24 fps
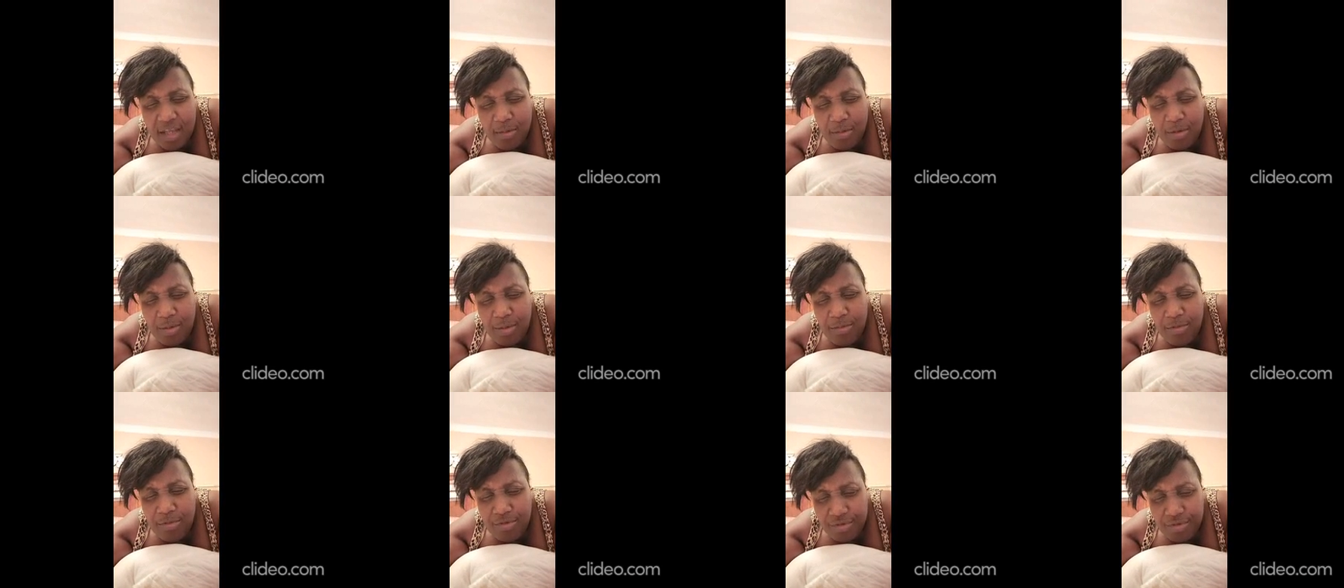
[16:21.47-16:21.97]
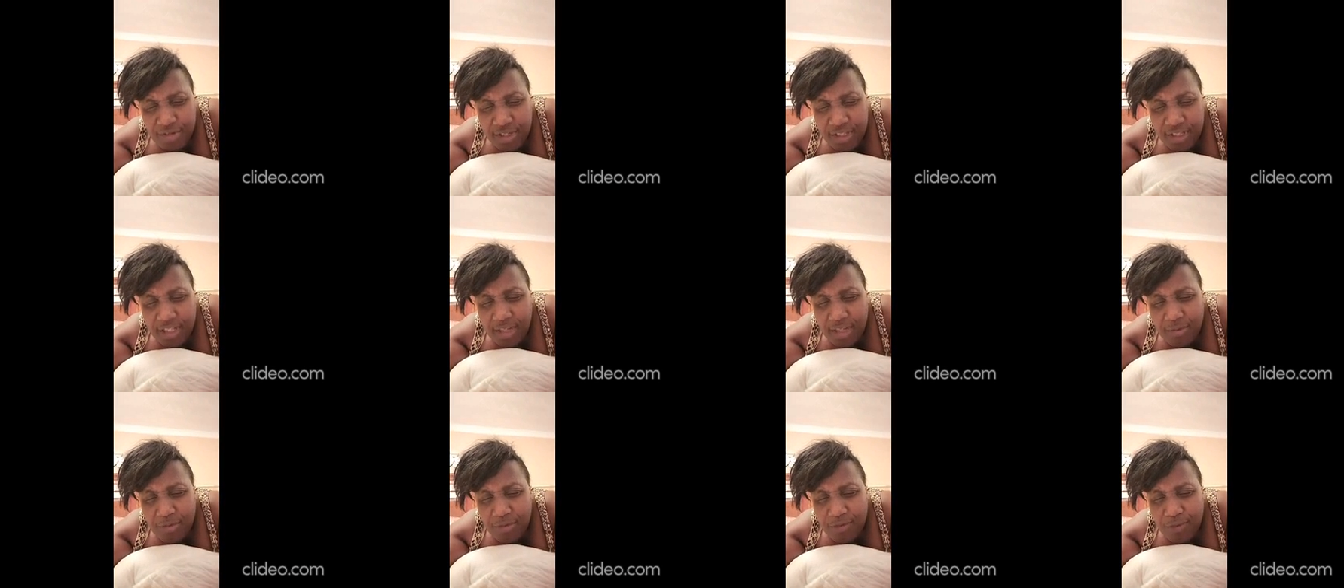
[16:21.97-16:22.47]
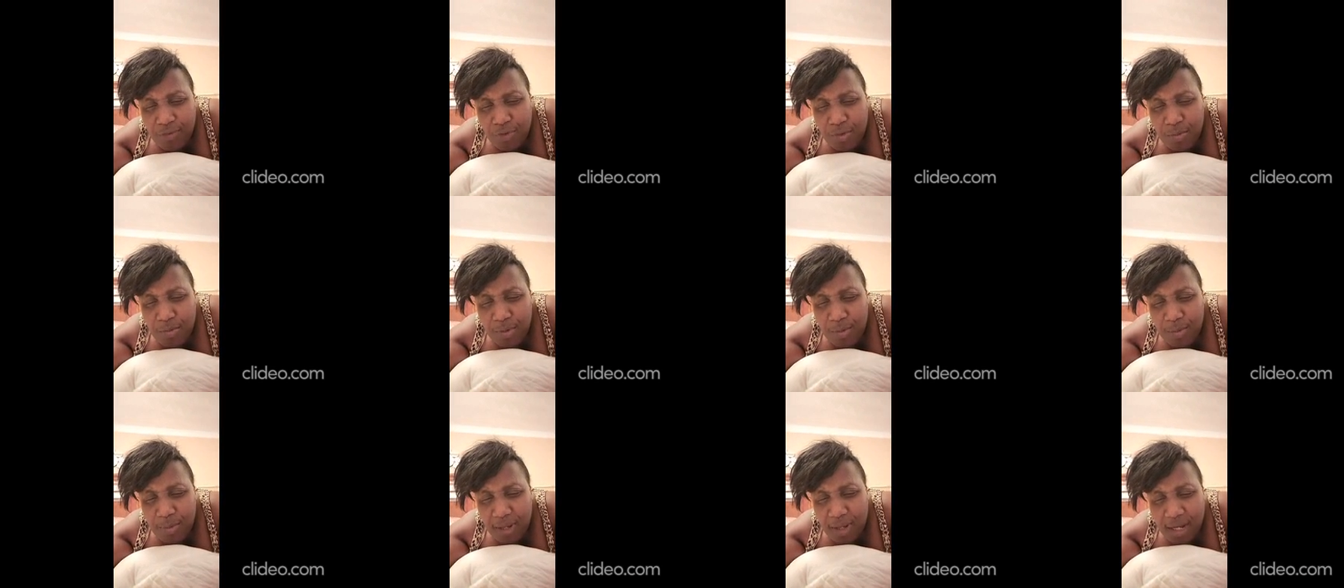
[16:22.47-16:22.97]
Let me read it before
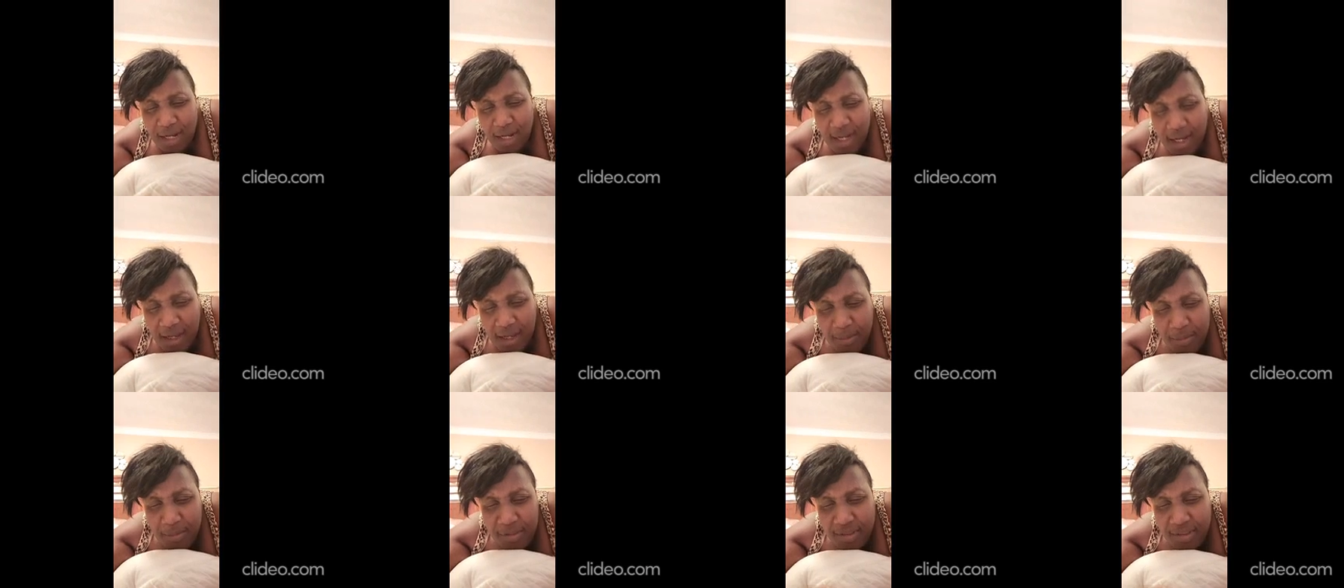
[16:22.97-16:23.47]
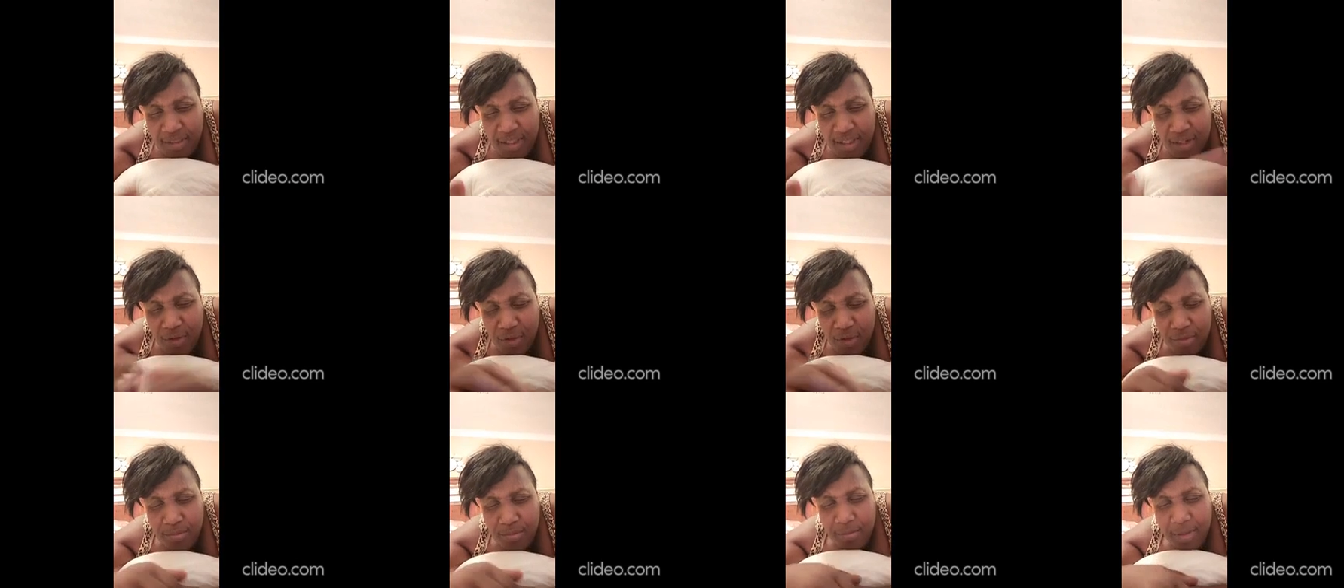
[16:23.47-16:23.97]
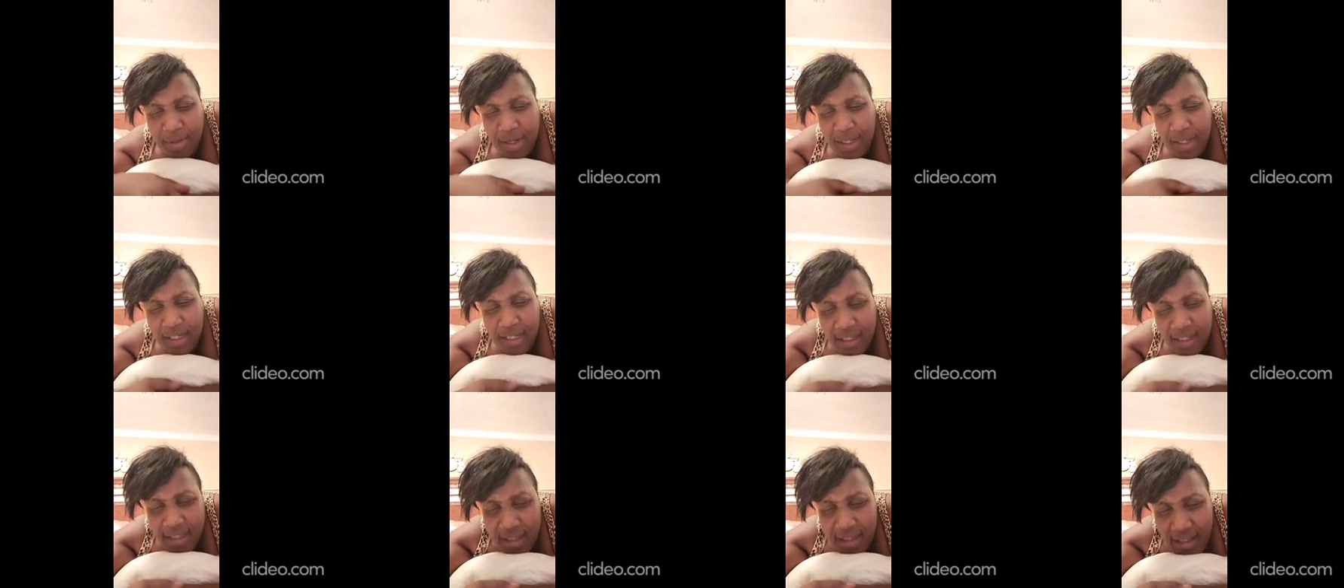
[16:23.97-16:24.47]
me block up. Me say nothing bad.
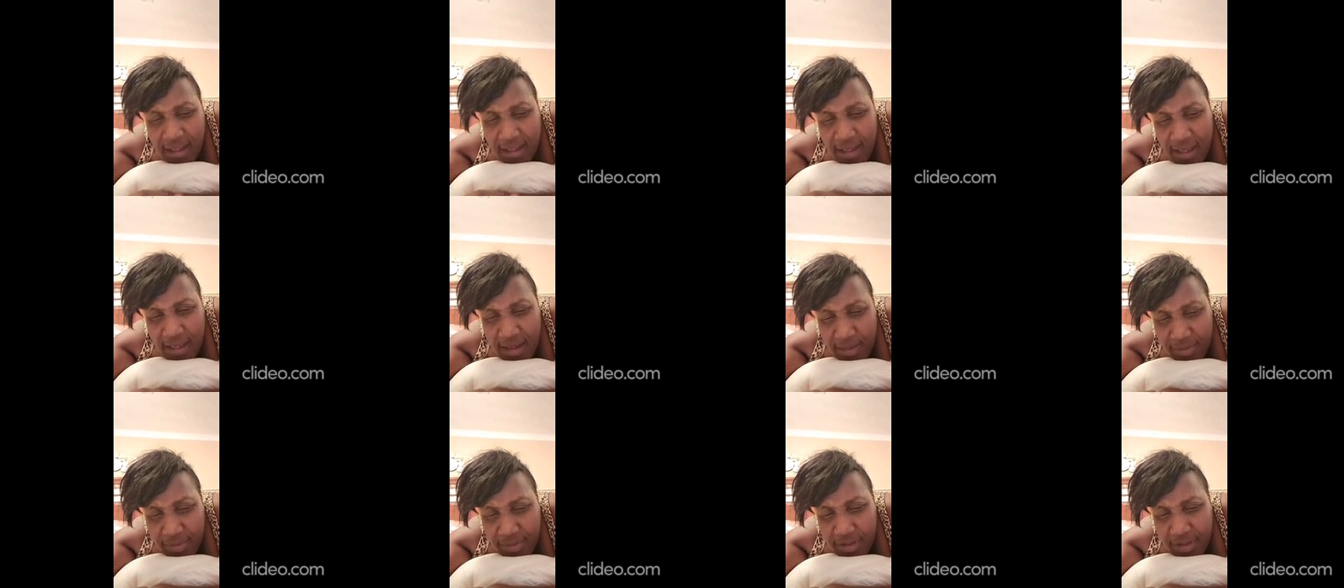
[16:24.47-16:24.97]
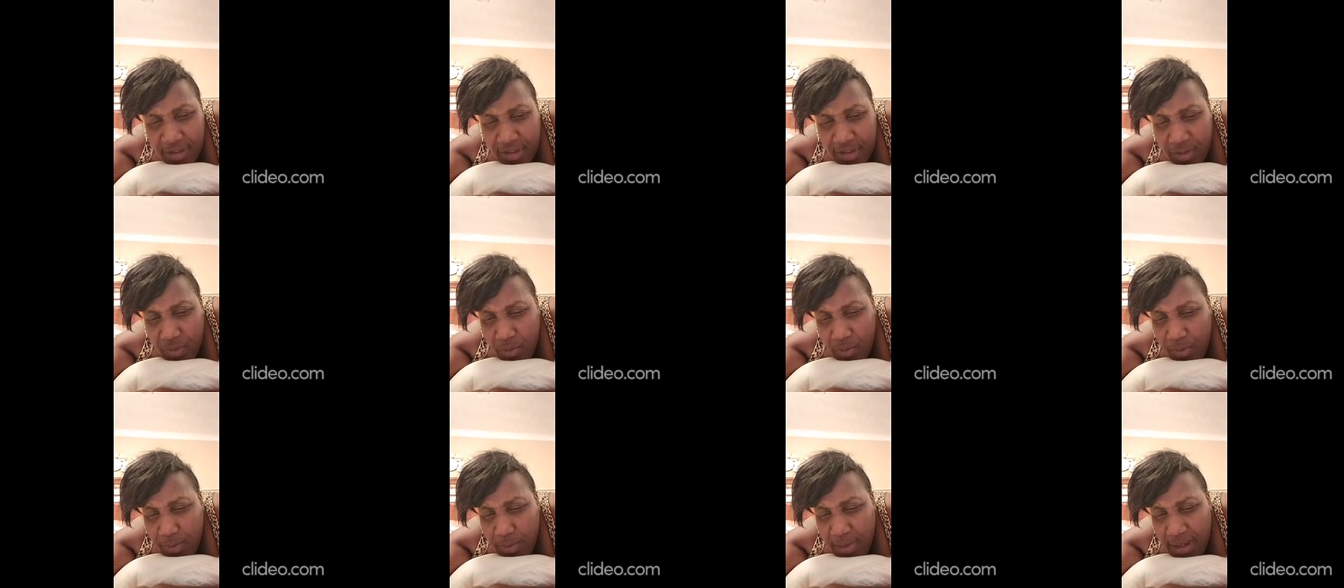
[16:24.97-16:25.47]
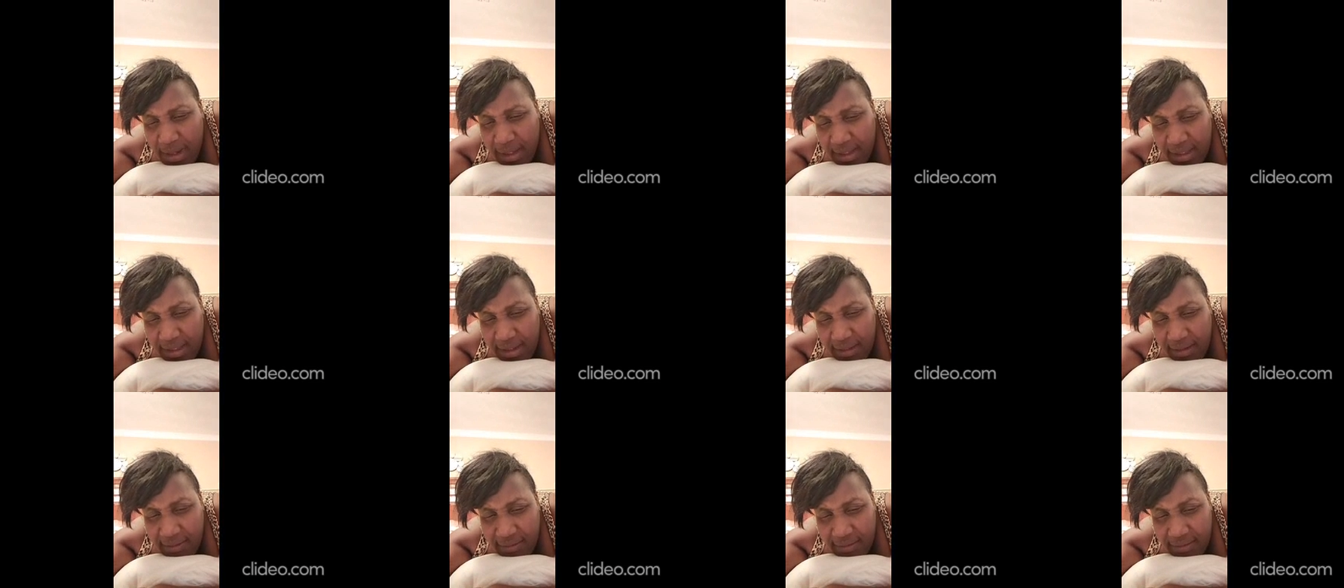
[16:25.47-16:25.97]
Say you buy
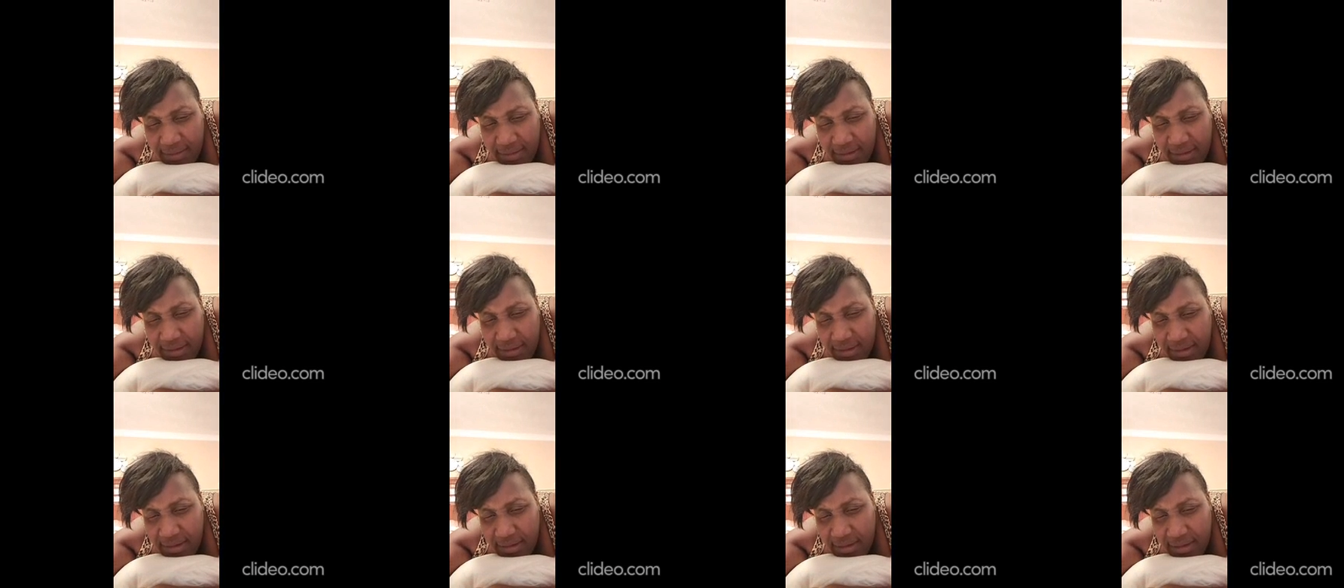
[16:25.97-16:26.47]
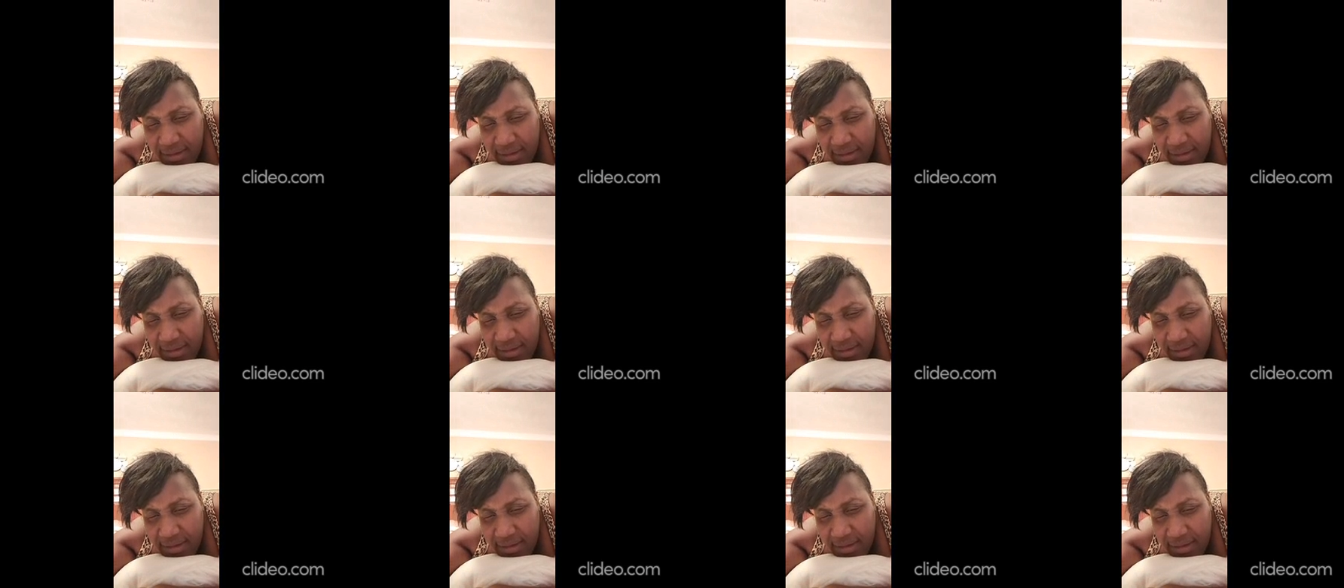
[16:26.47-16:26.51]
KFC.